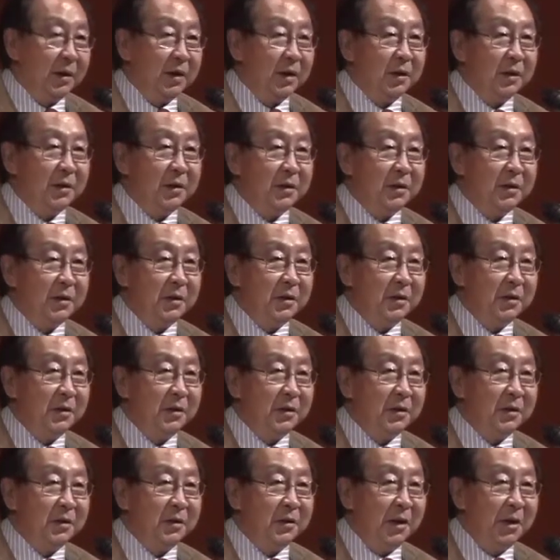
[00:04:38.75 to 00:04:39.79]
And
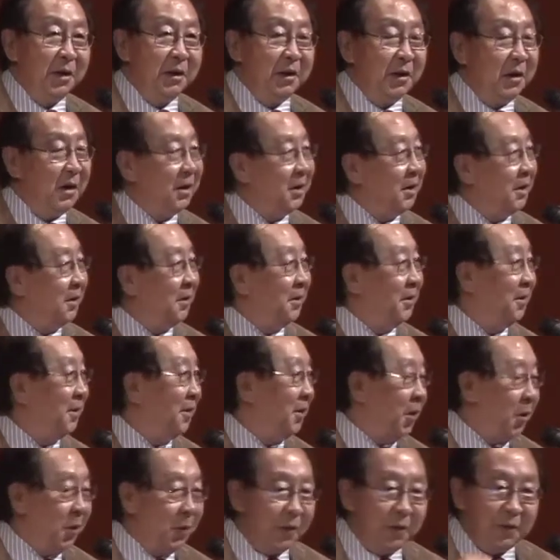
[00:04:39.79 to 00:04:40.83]
uh, later on,
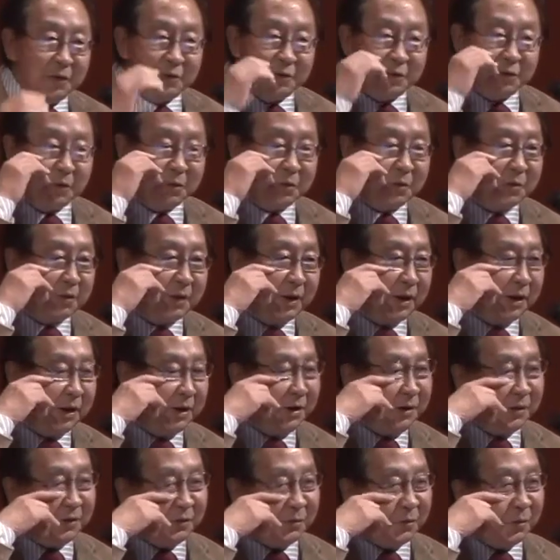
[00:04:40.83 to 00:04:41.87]
he always jokes
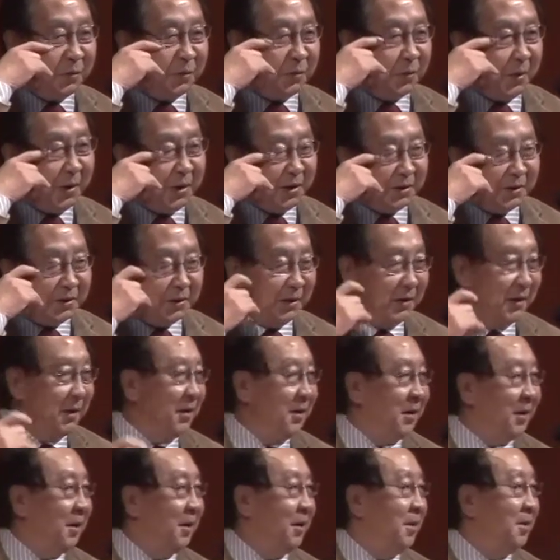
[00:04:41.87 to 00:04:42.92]
that he's
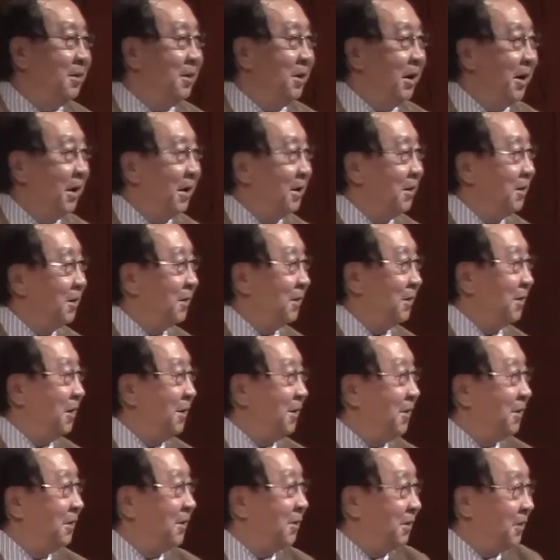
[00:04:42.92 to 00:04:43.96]
regret that uh,
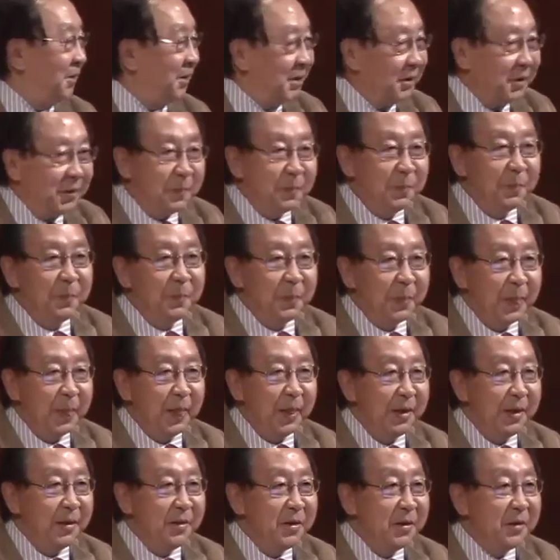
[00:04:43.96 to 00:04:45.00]
his, uh,
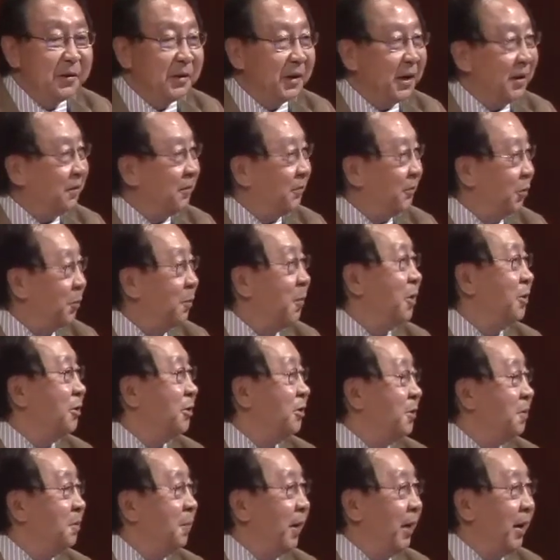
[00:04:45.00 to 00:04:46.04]
this has so much
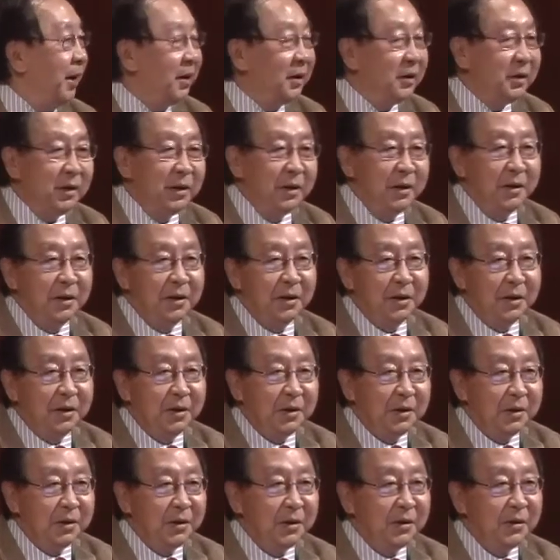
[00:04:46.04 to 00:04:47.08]
impact
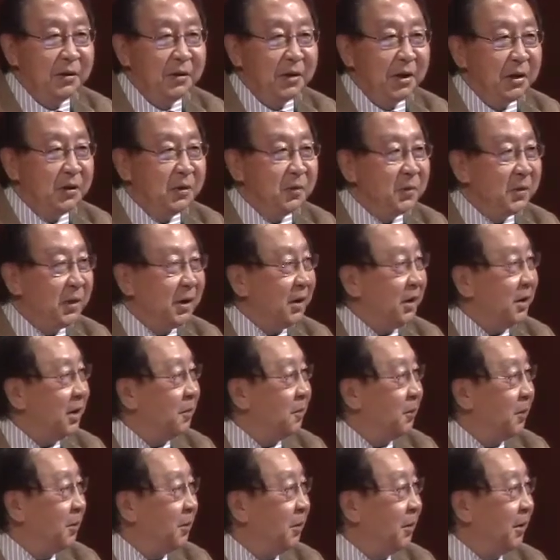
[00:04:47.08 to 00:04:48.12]
in day-to-day
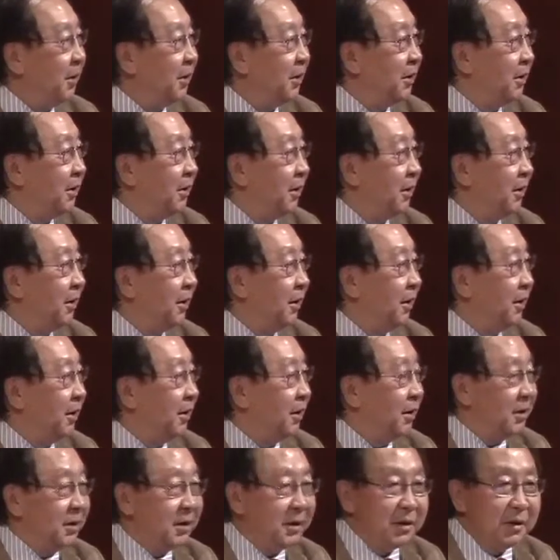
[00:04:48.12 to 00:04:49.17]
computing
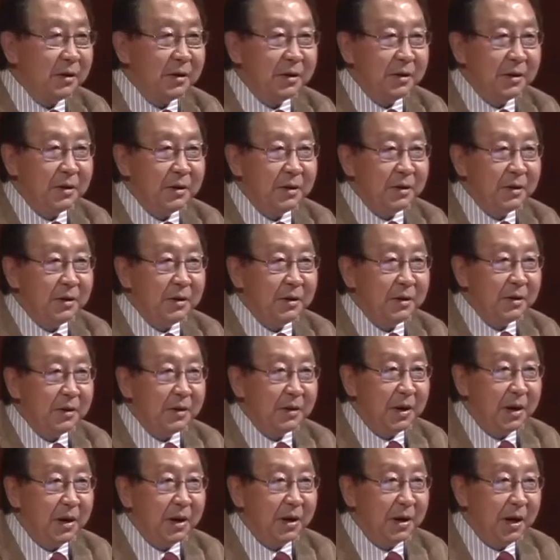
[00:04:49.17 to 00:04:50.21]
uh,
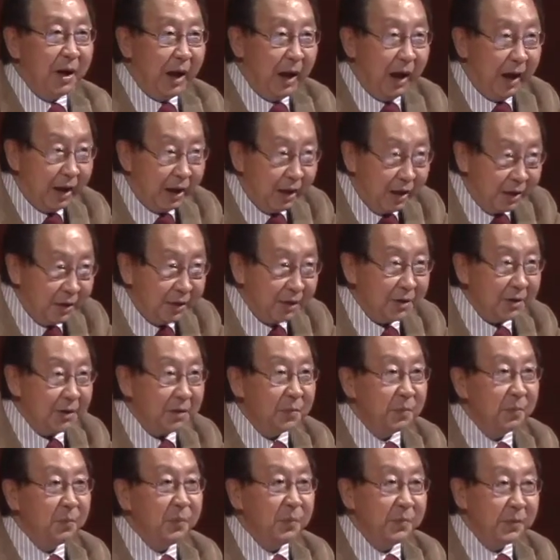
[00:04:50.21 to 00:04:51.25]
on
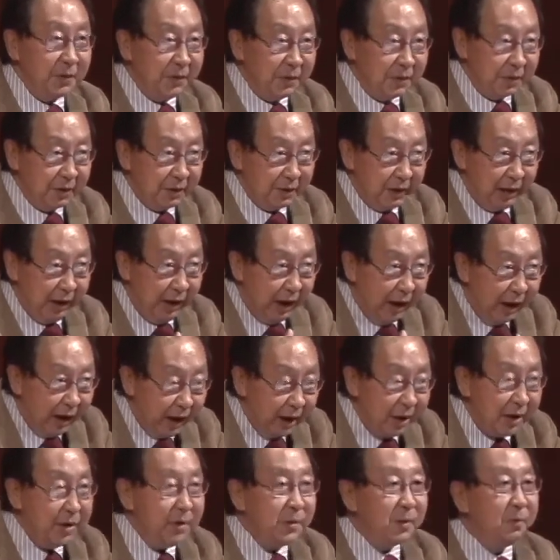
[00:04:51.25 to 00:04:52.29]
high-end, in the
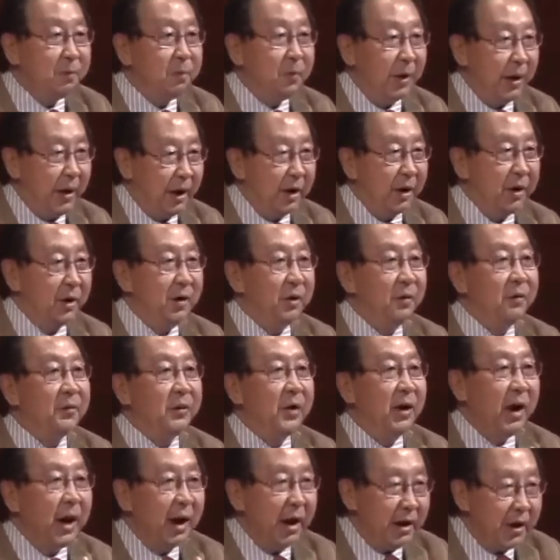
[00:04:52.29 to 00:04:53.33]
high-end part of
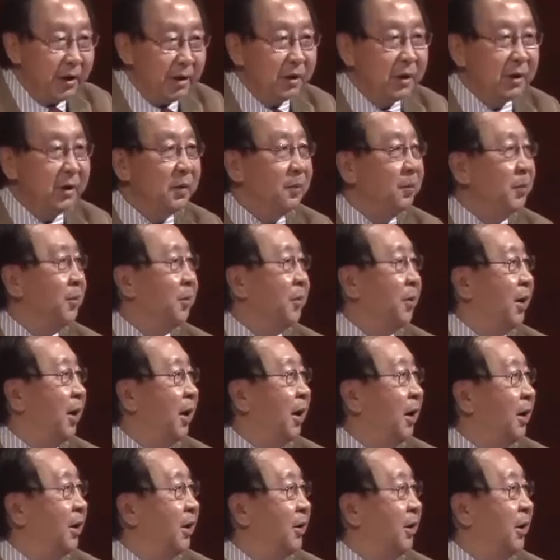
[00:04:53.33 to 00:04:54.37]
the high-end computing
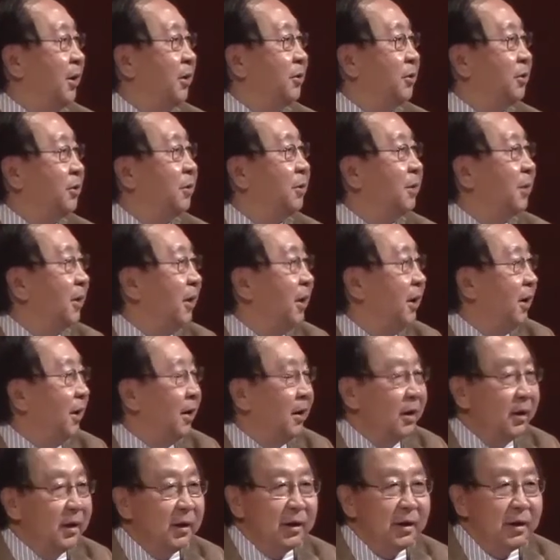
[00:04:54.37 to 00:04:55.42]
architecture
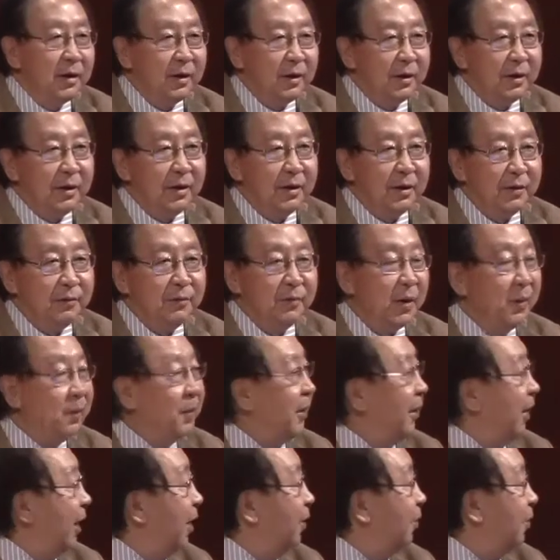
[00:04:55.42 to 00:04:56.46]
uh, from
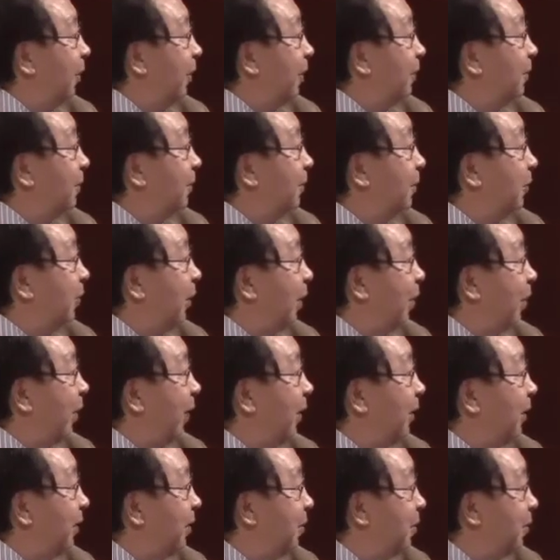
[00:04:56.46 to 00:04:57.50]
the long run. So I'll
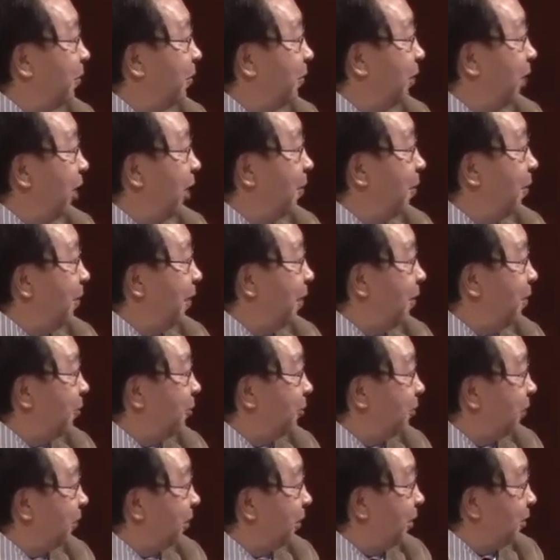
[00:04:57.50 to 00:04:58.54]
ask him to come, and I'm
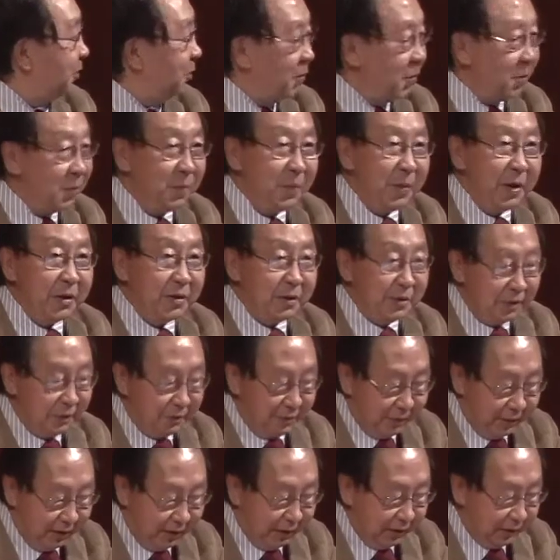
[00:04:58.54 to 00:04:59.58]
sure he will mention
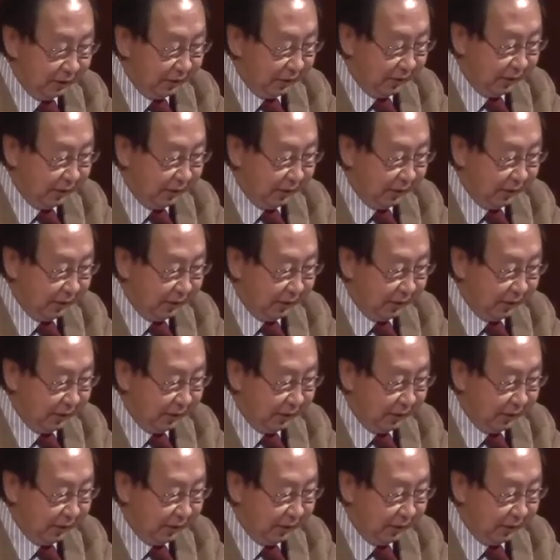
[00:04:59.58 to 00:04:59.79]
to that.